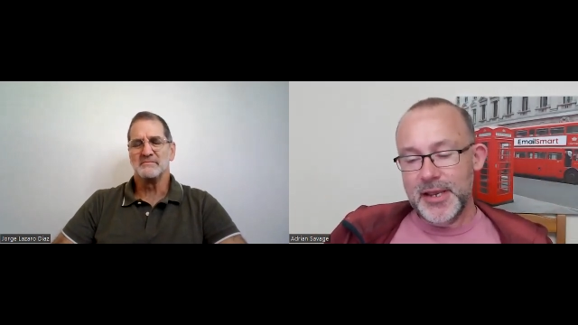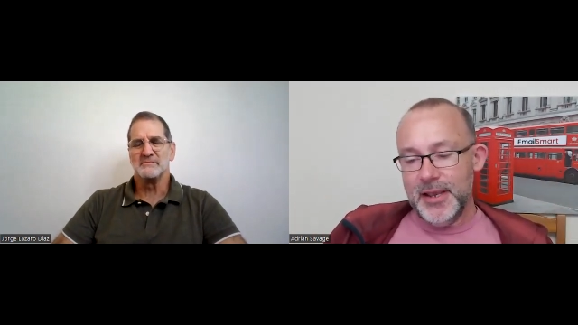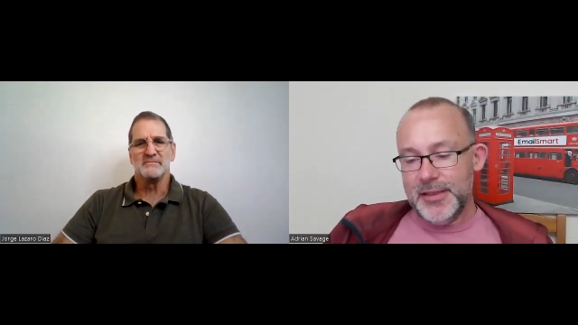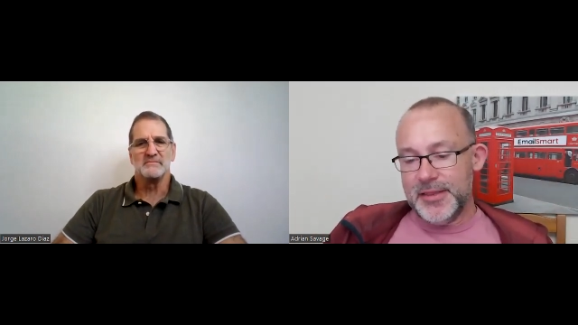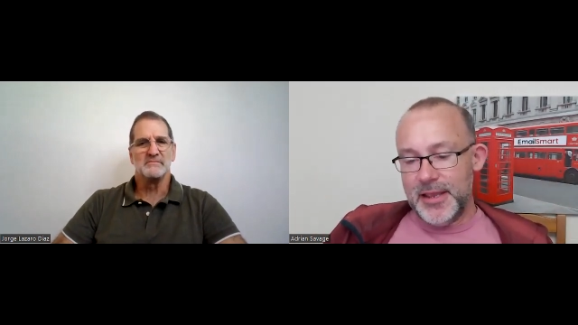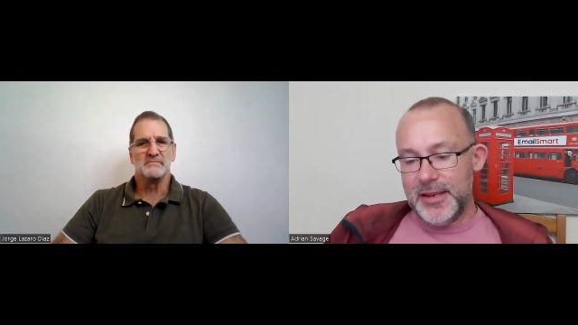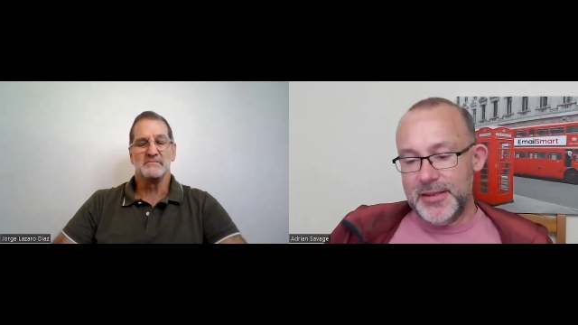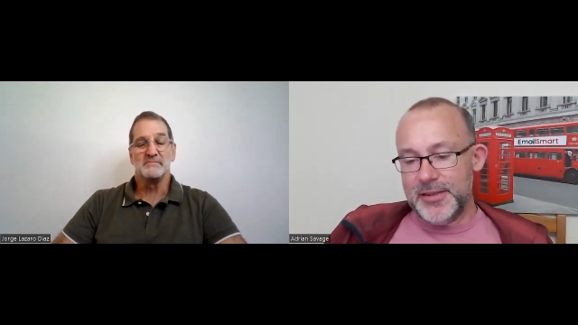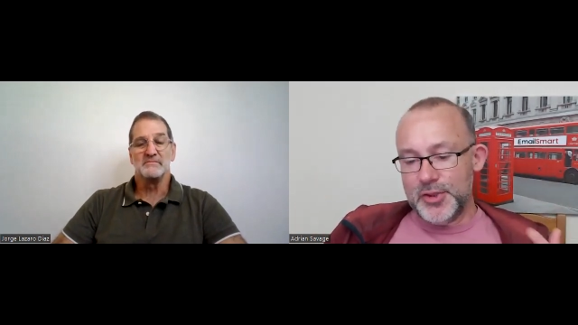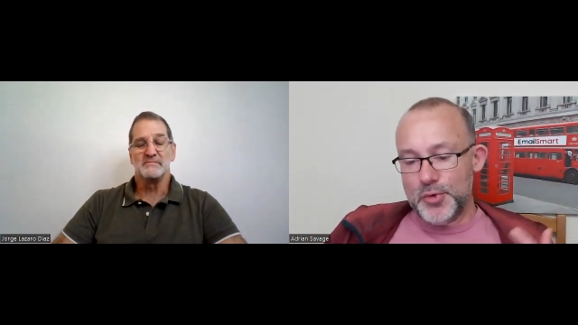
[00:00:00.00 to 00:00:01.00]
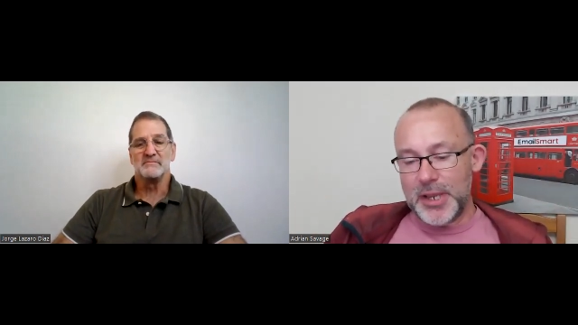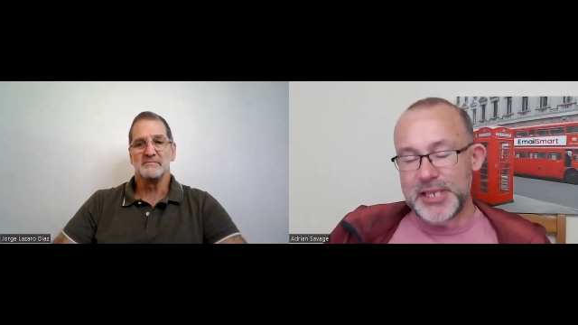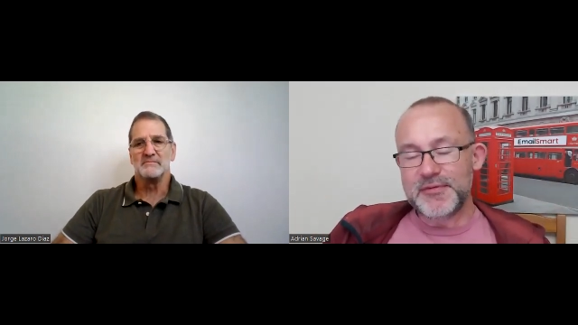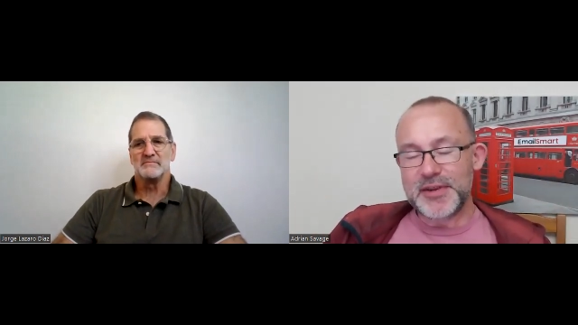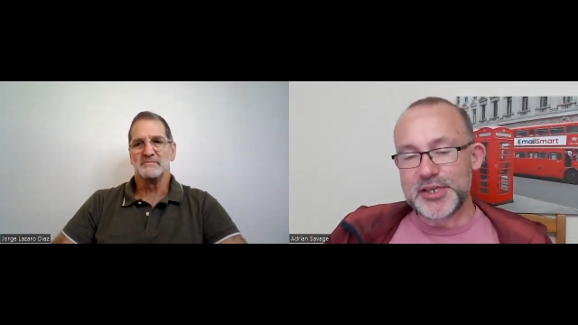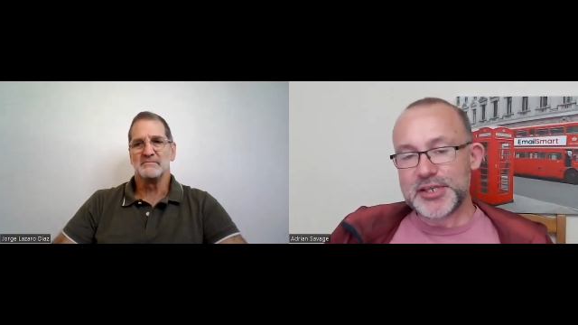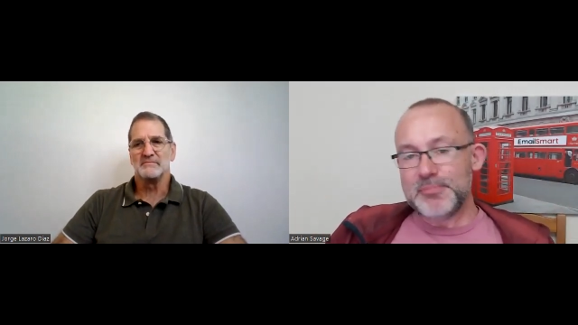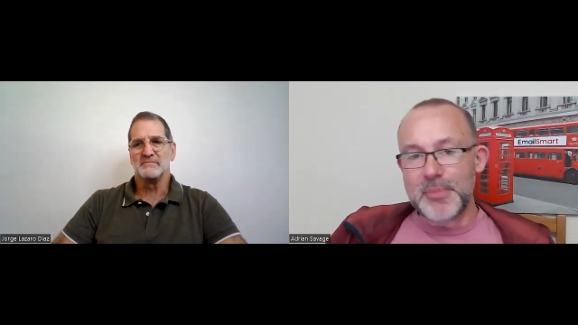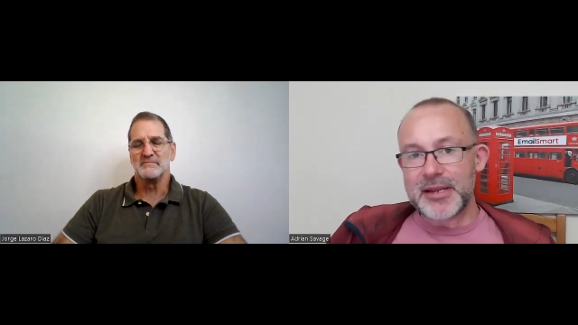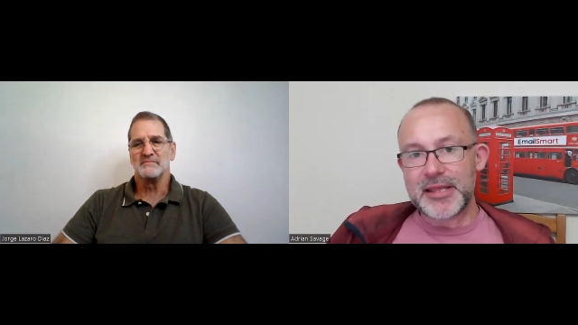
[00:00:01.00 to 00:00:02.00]
Speaker 1: Then the rest of it doesn't
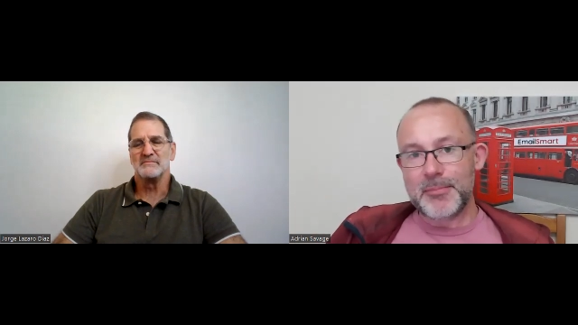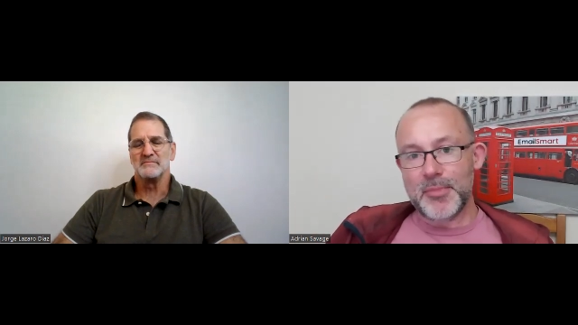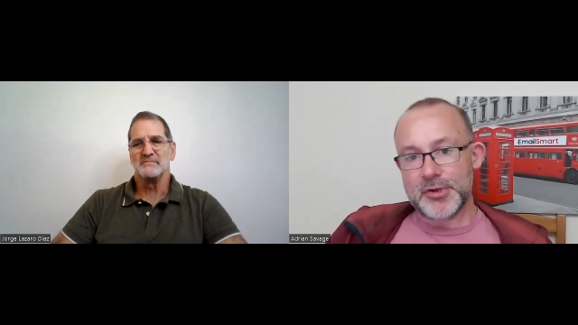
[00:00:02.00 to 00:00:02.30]
matter that much.